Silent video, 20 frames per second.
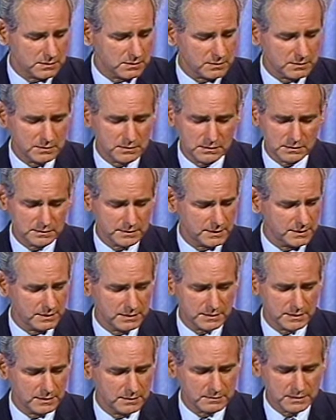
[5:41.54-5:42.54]
oh,
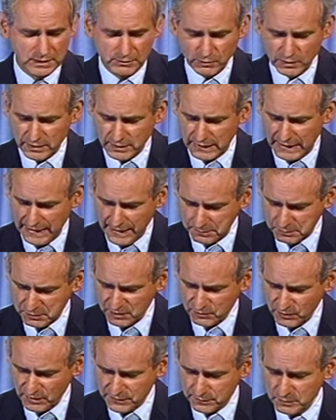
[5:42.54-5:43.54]
they, they, they weren't
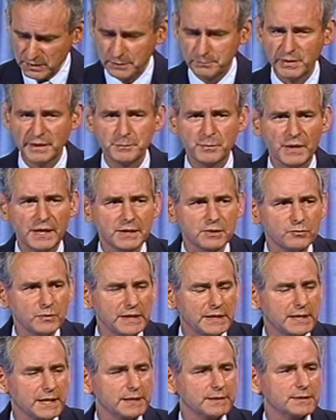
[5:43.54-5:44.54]
happy with me, but by the
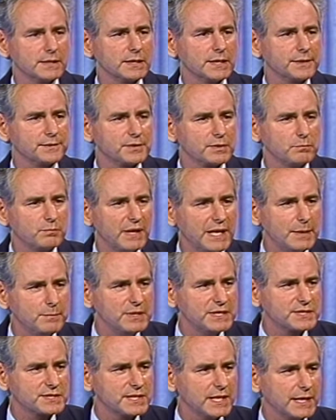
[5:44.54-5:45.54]
weekend they let their
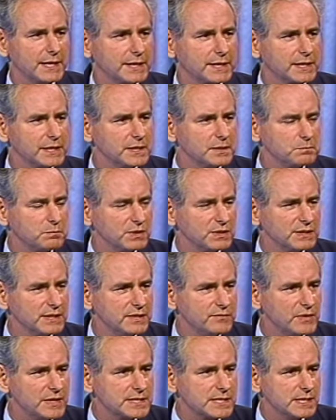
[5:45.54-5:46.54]
babies die. Can you
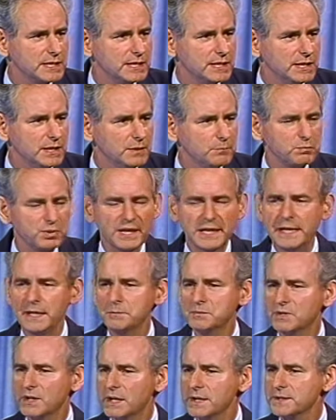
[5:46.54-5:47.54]
believe it?
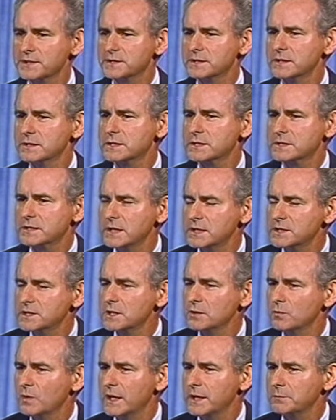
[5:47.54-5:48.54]
Blamed us, that
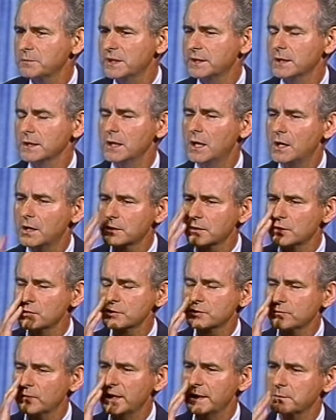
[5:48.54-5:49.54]
stingy white man, the long
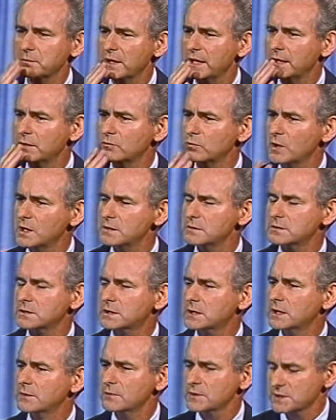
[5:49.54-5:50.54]
nosed white man, won't
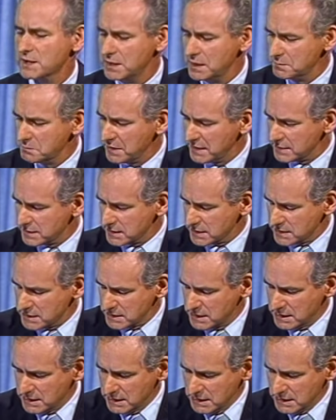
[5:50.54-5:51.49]
give us any medicine.